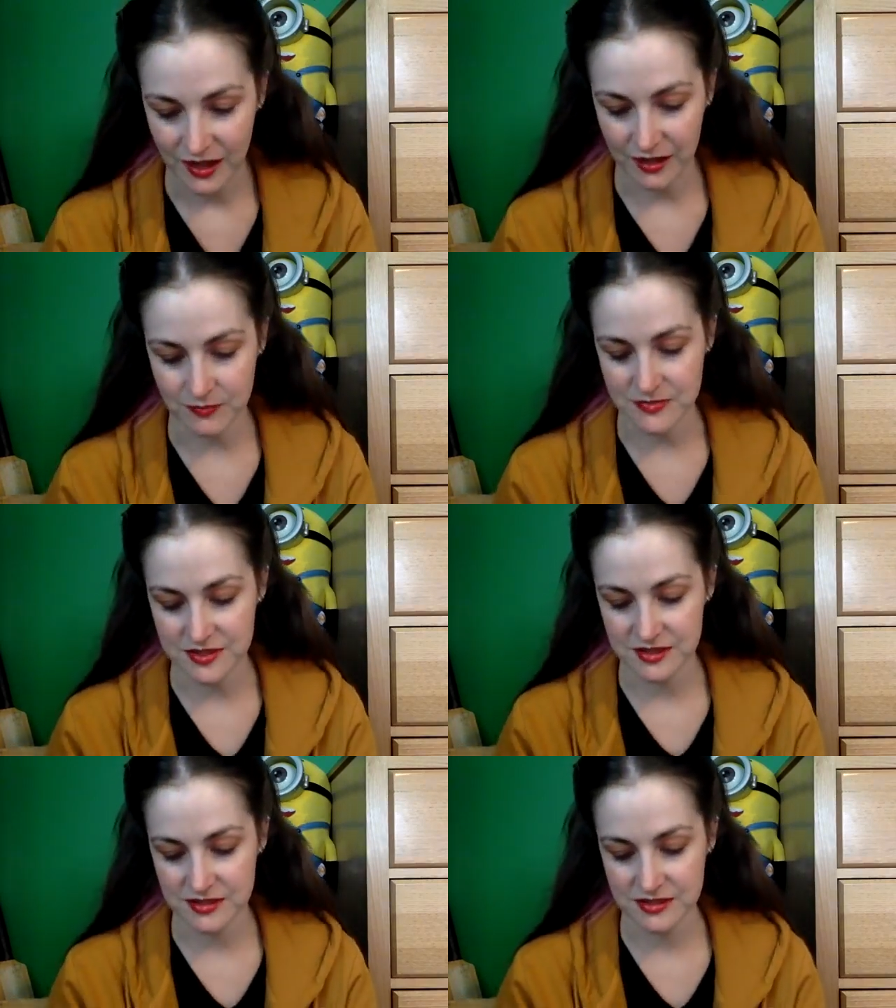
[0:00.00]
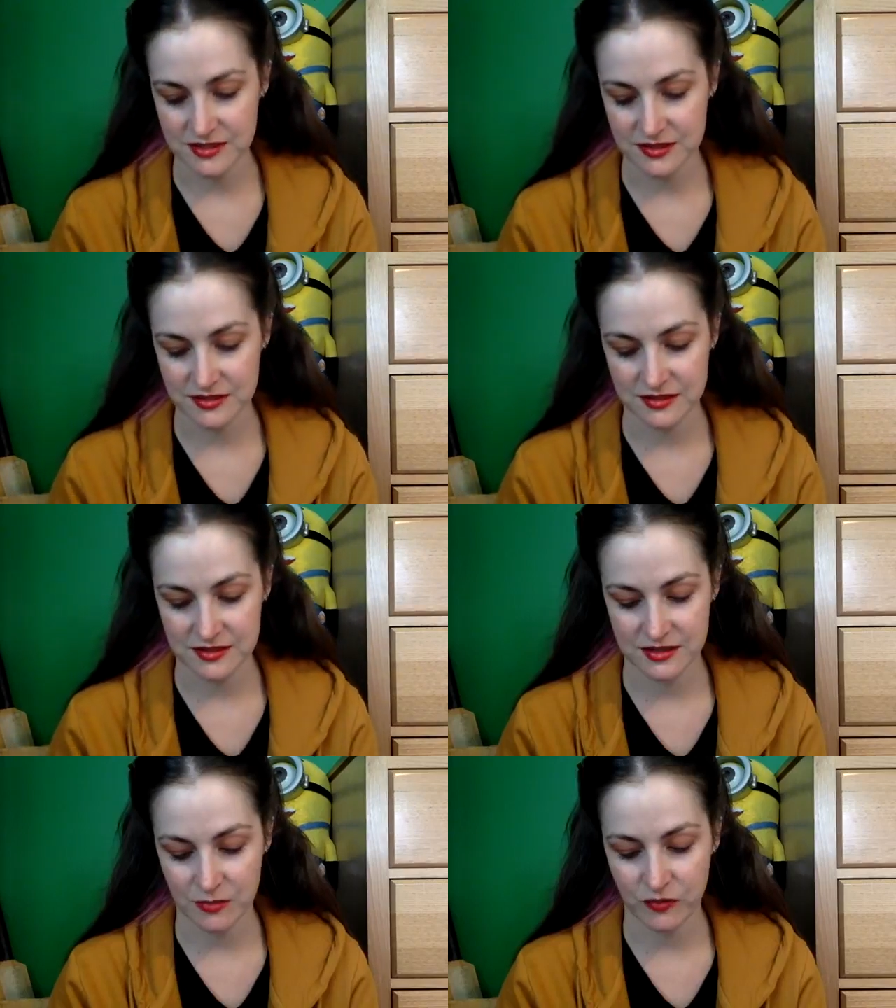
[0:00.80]

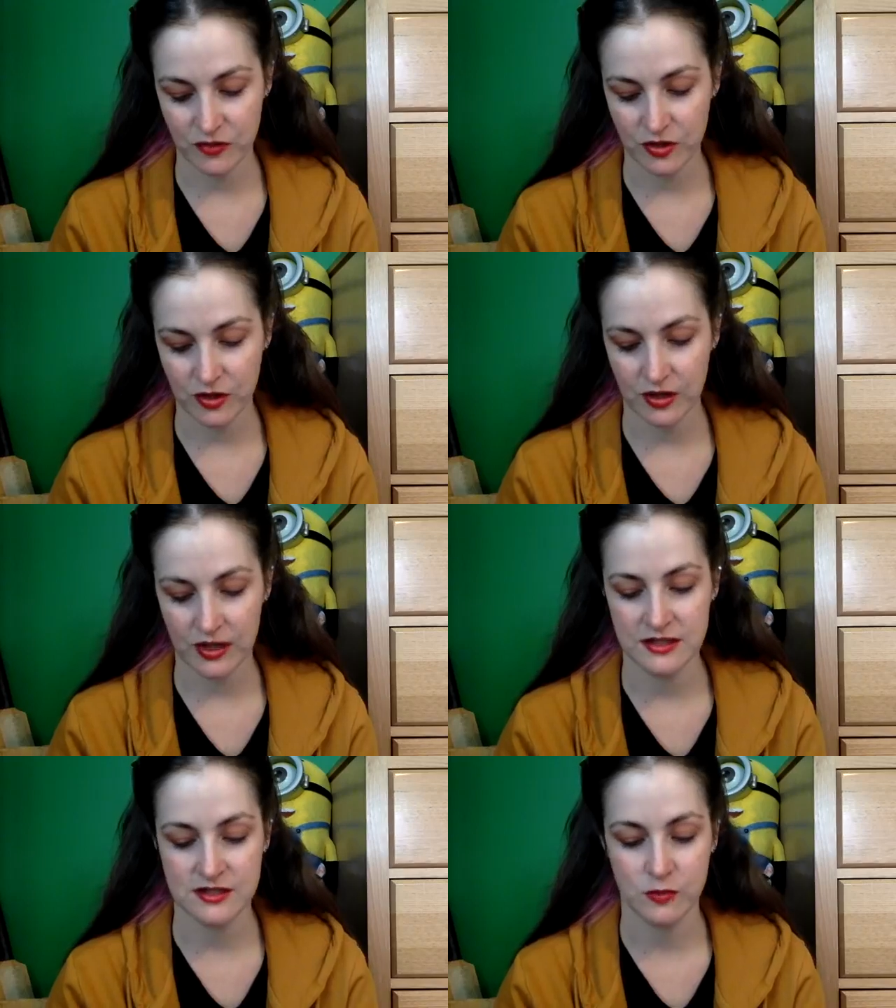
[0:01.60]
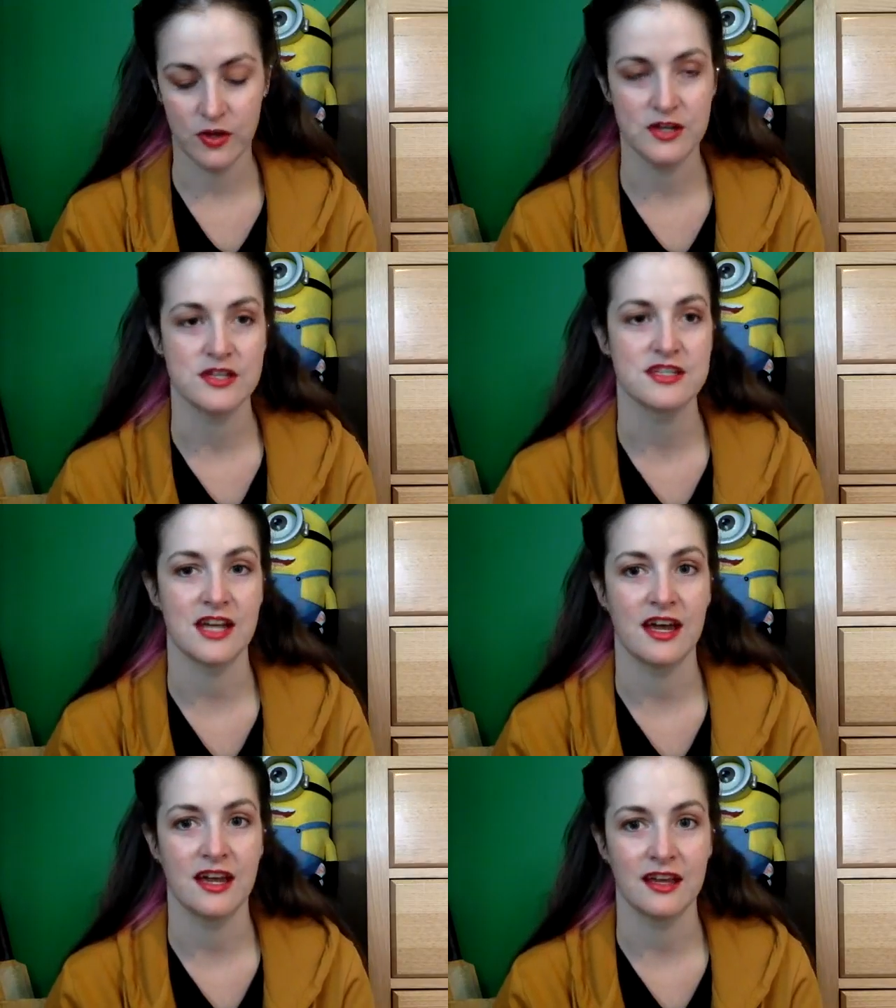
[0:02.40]
Some of you guys were
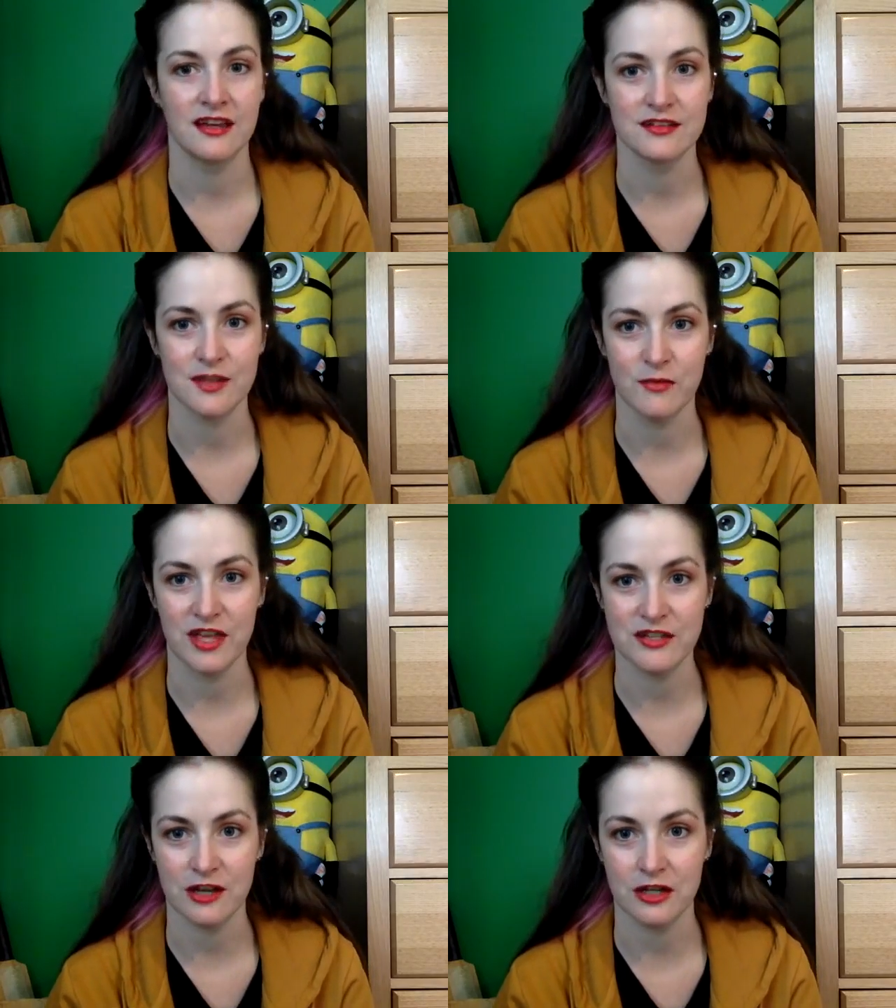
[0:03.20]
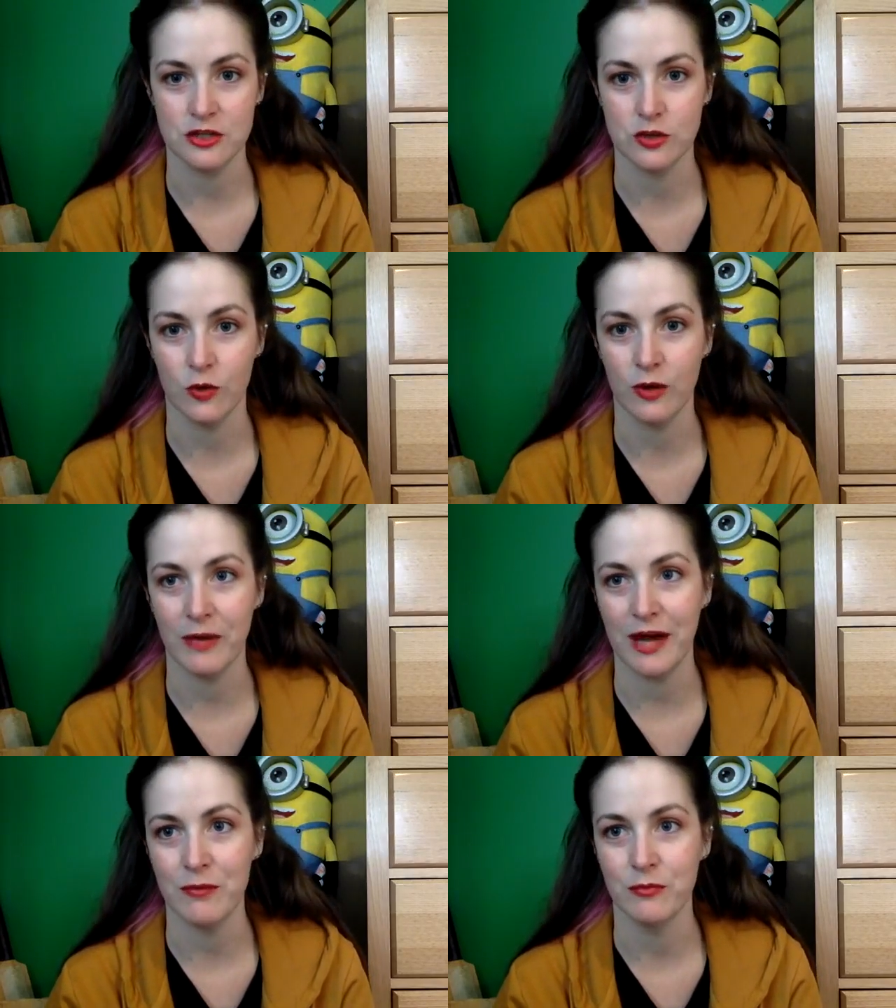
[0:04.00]
saying some things I could talk
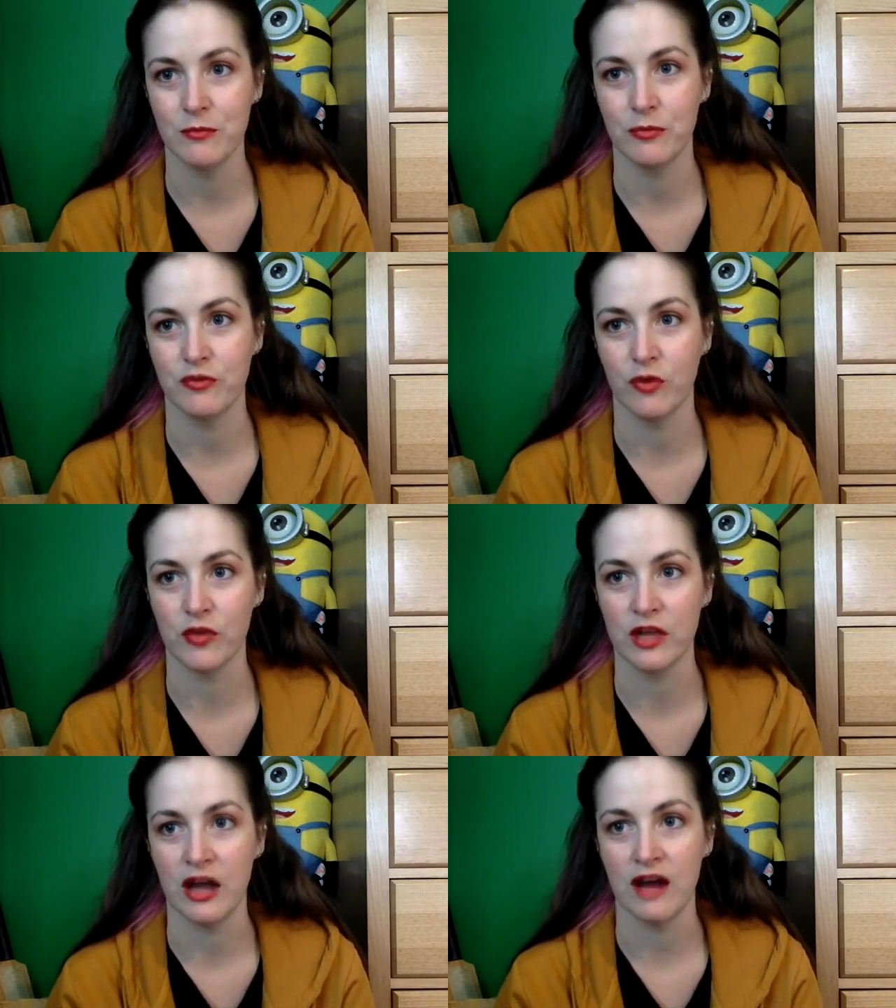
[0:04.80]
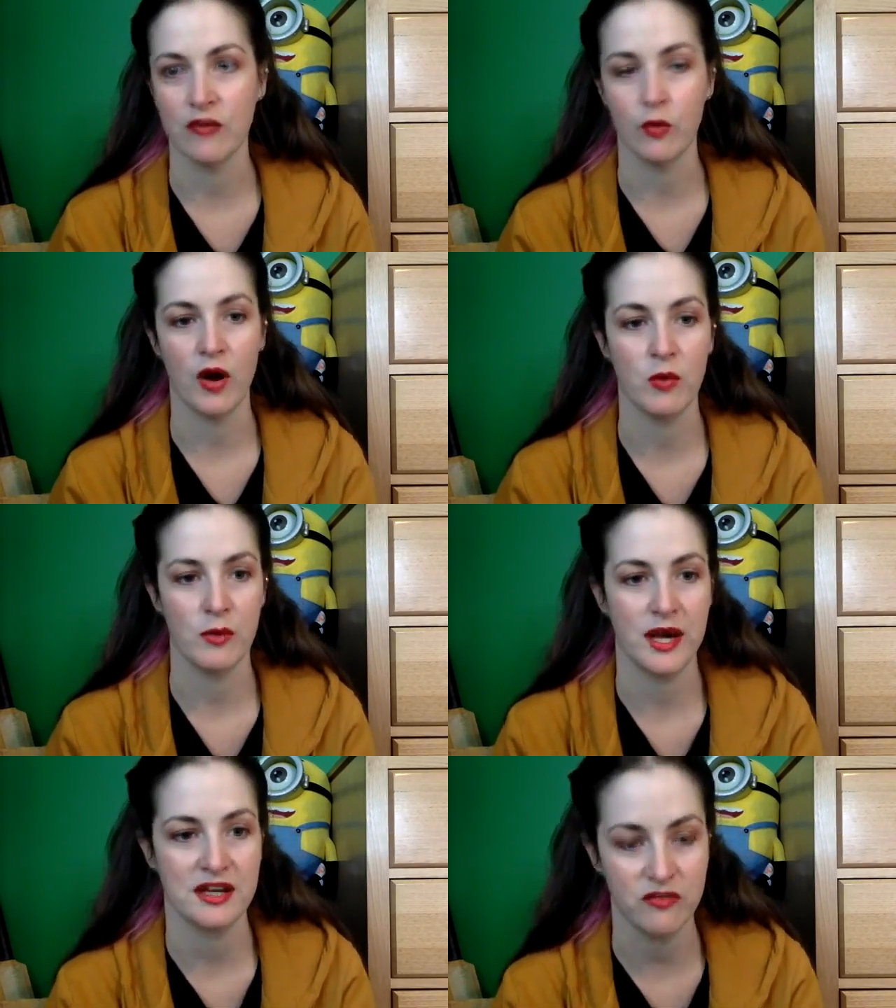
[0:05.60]
about before the live or while
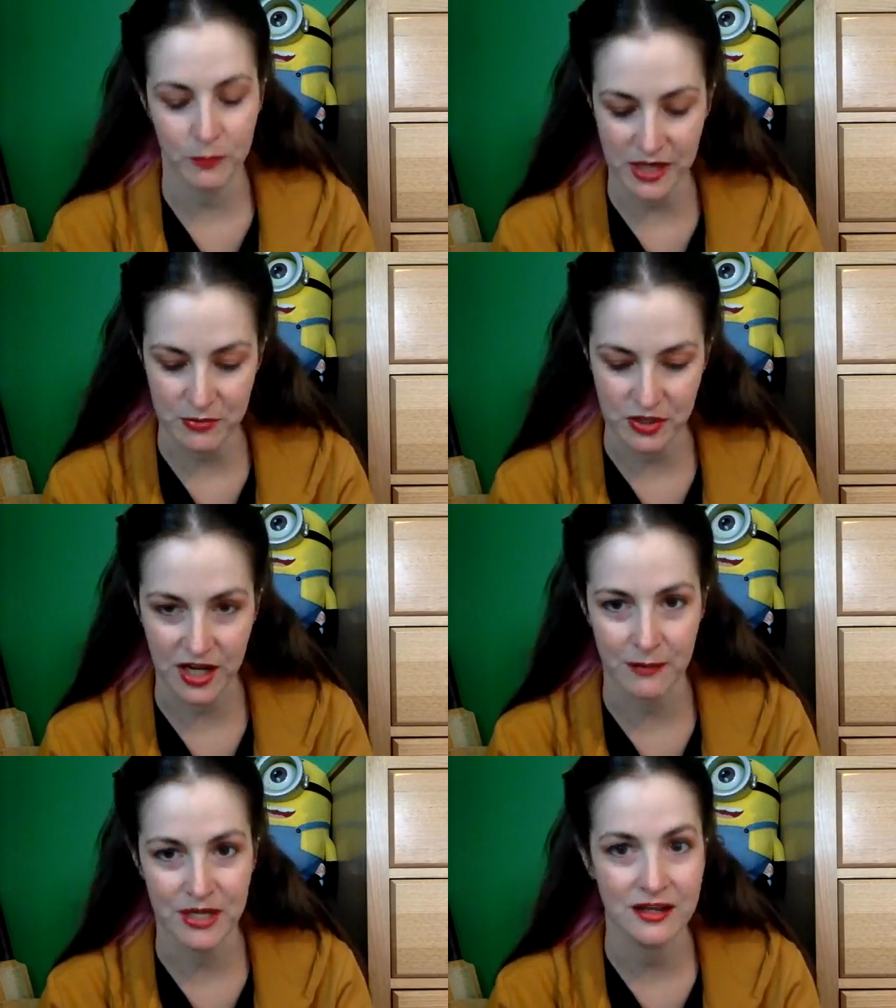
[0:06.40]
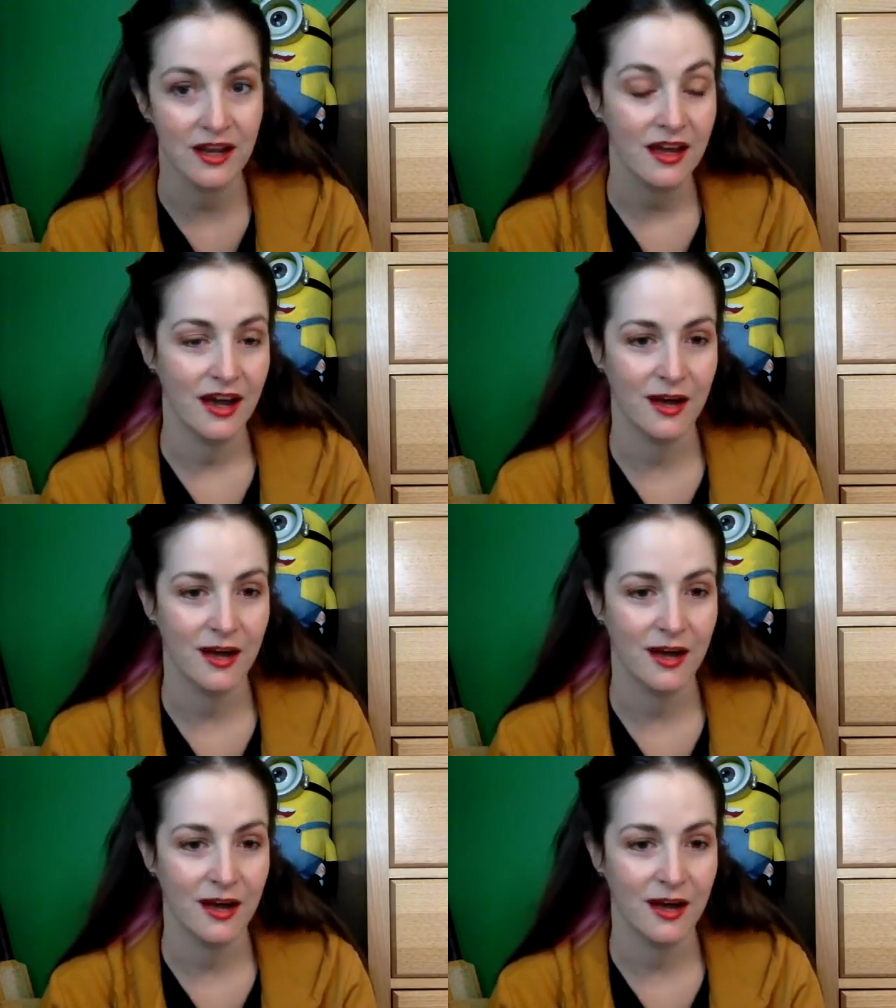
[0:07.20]
we're waiting for people to come in.